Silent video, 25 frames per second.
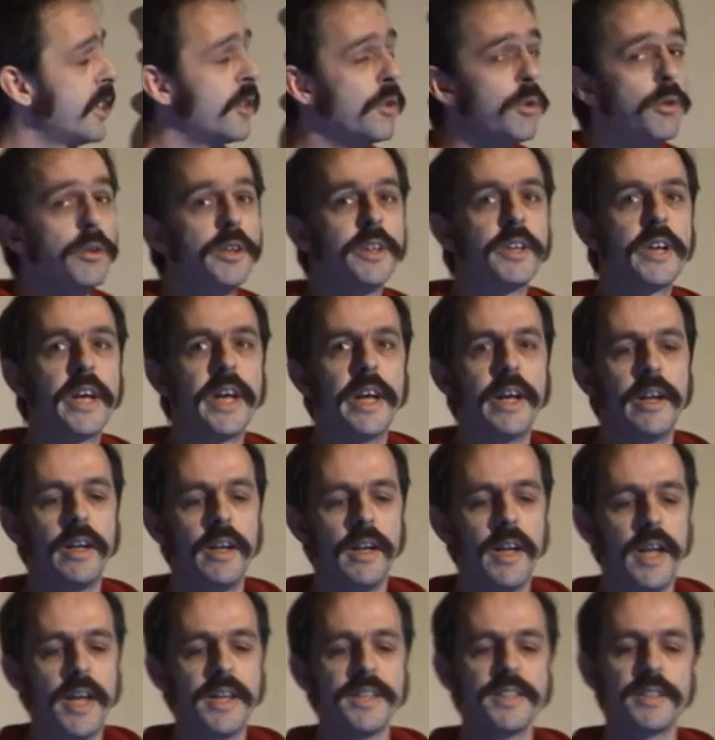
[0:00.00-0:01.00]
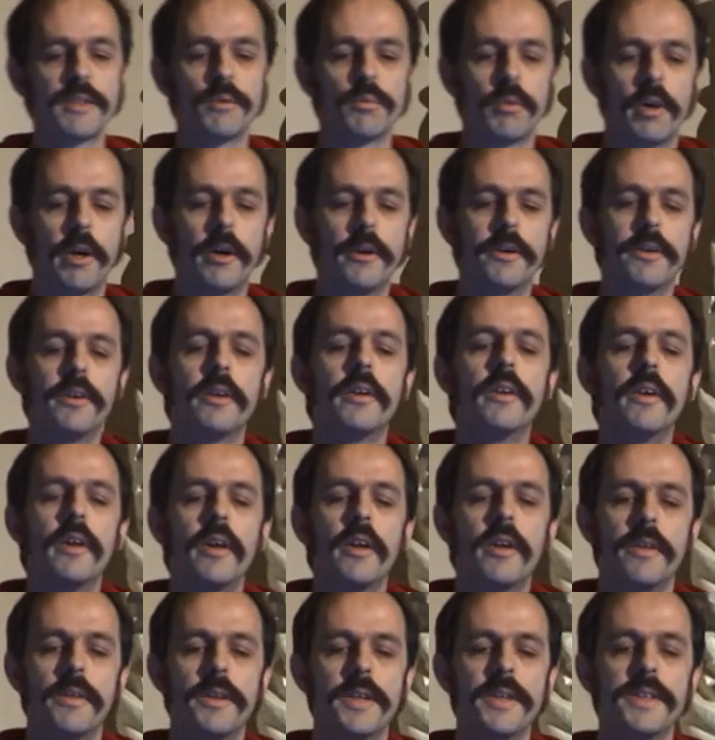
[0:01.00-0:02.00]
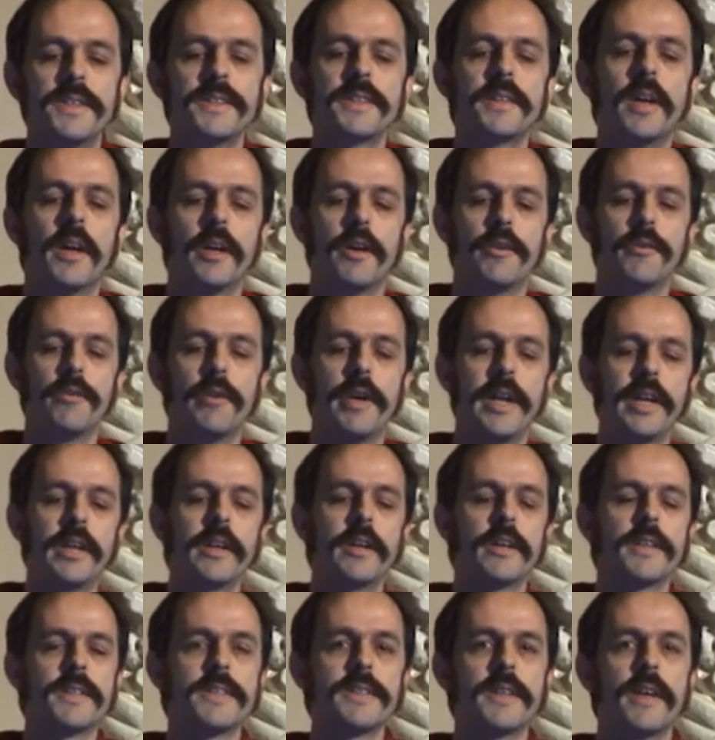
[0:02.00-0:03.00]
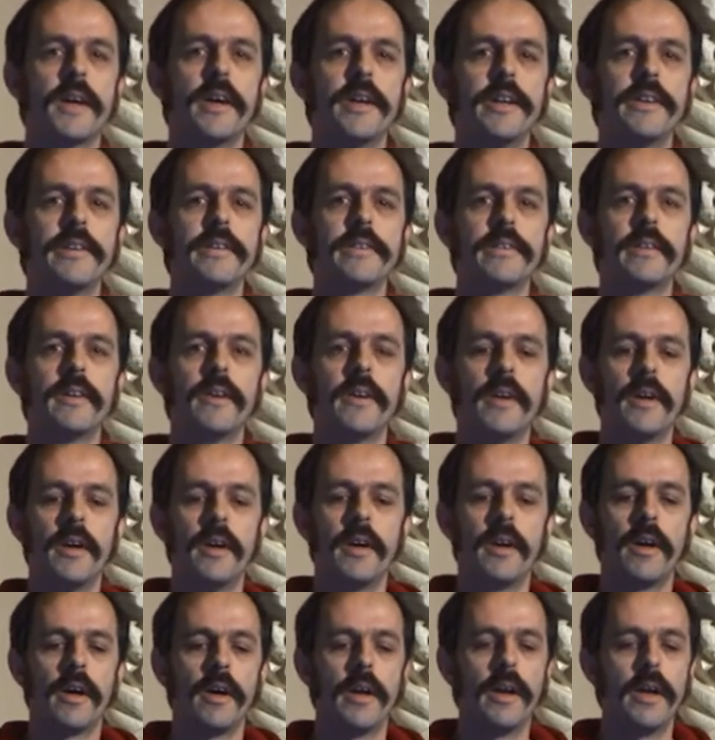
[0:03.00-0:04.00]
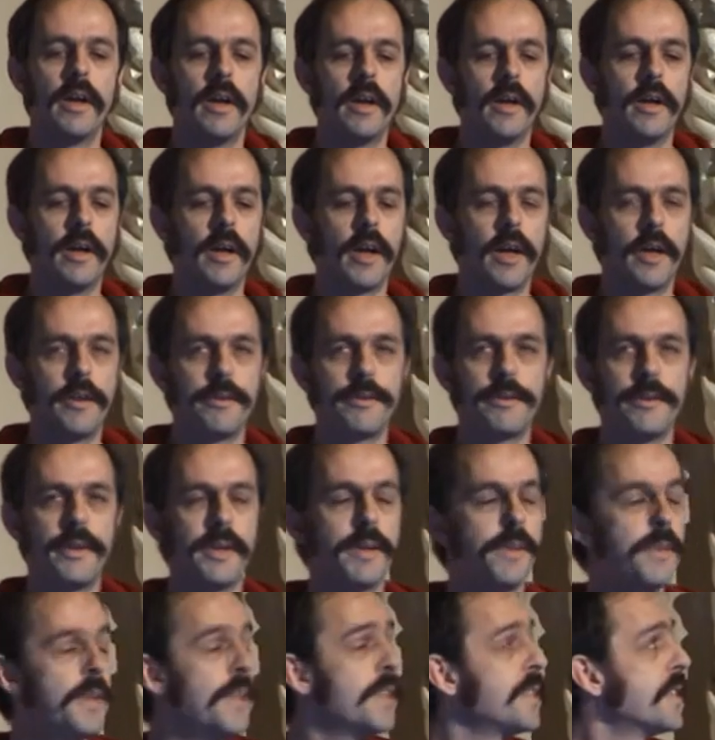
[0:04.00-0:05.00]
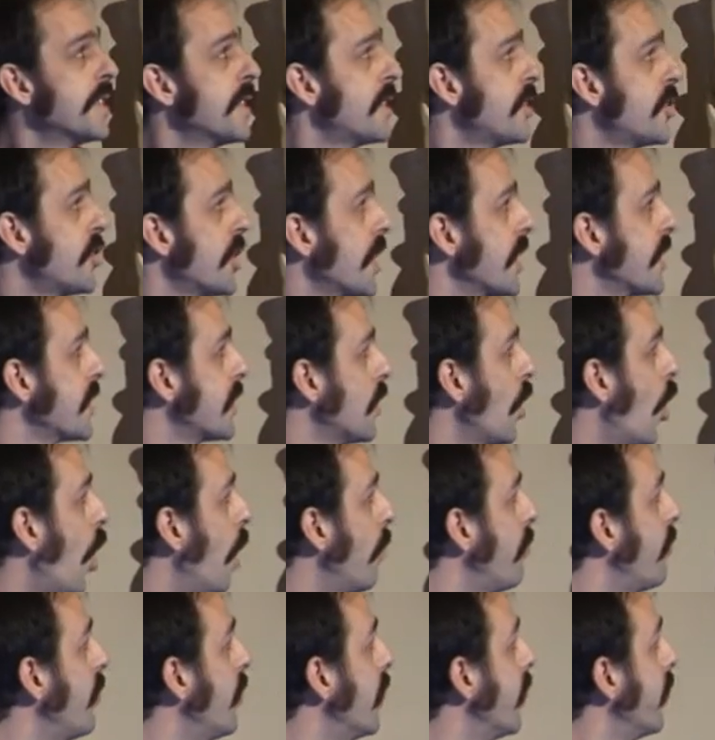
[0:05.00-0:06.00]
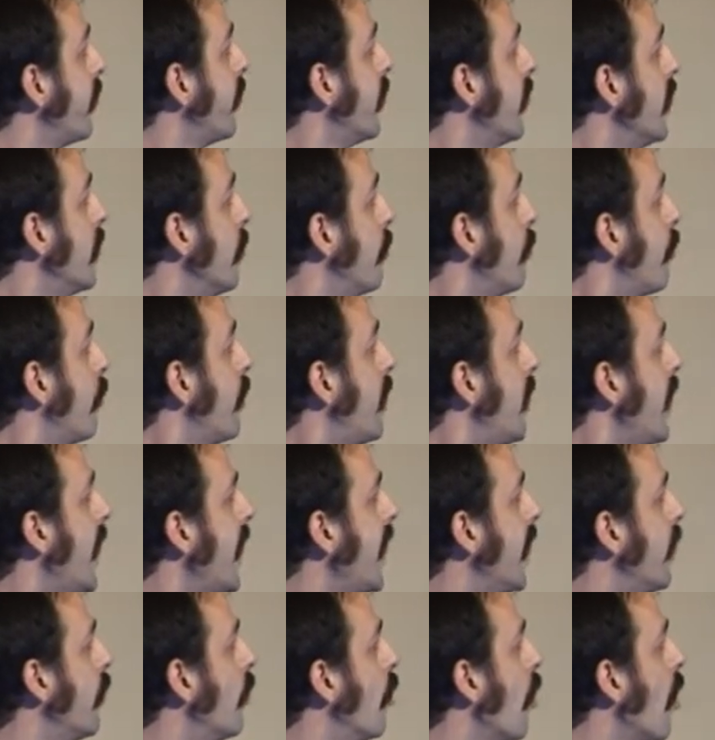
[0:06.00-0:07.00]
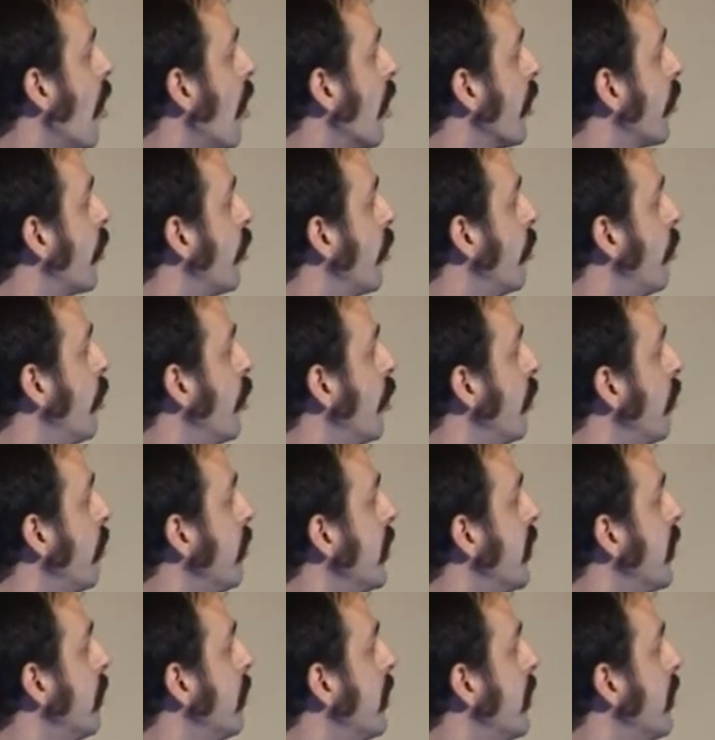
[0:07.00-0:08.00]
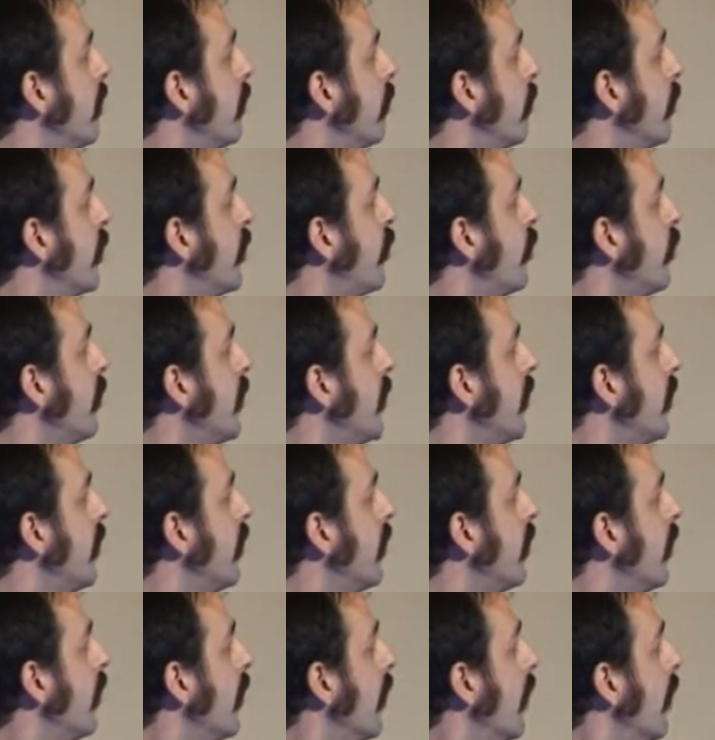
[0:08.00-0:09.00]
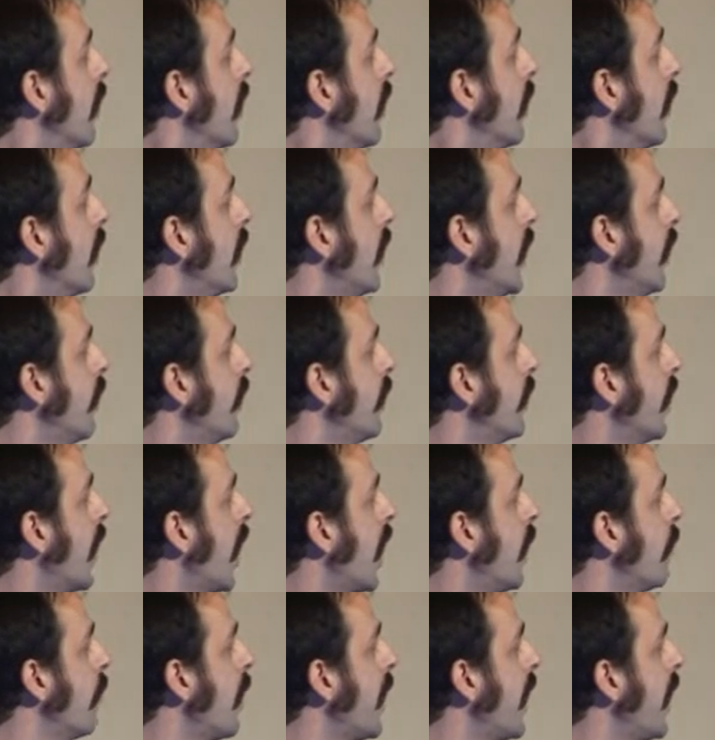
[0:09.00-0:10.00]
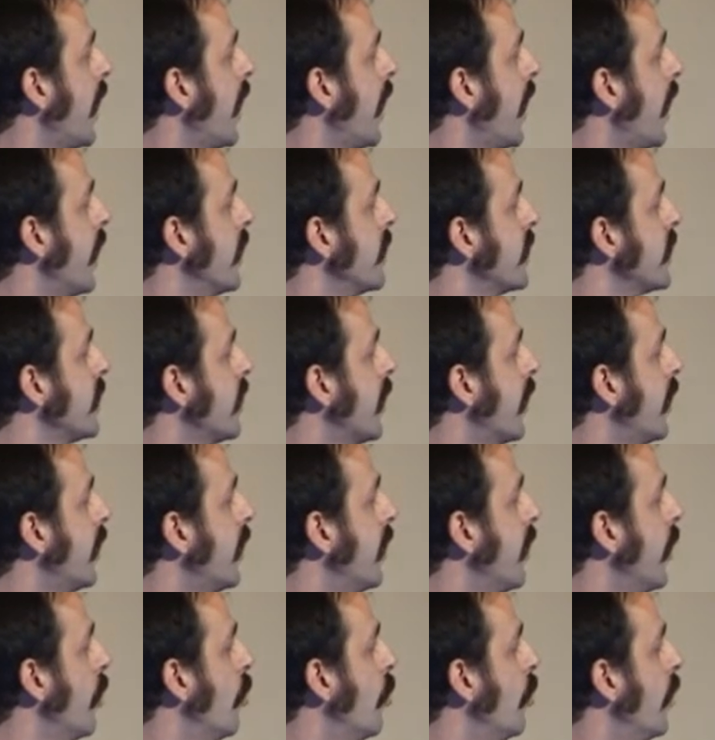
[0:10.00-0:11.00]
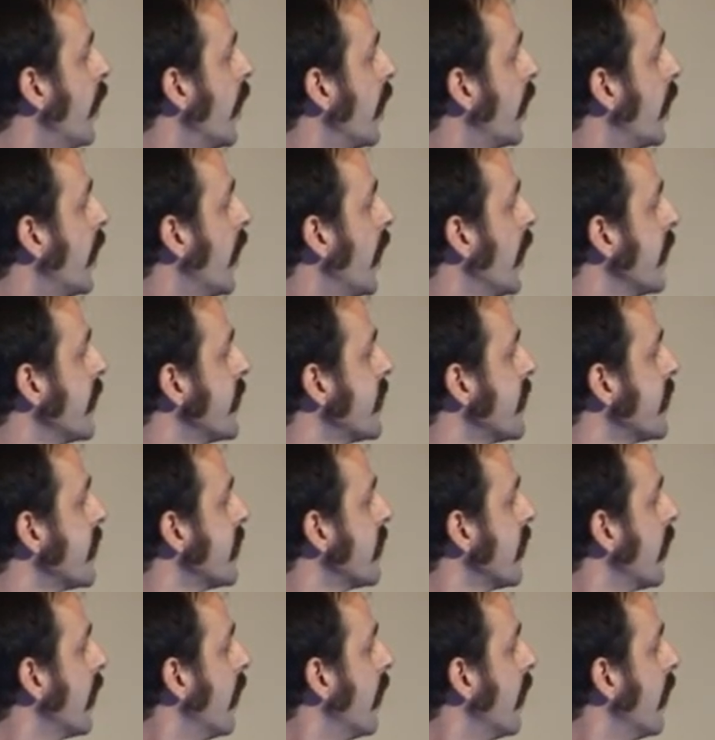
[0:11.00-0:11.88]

couldn't care less about these kind of ranking sites. I think this is just obviously plain wrong to put me between David Heinmeier Hansen and Yehuda Katz.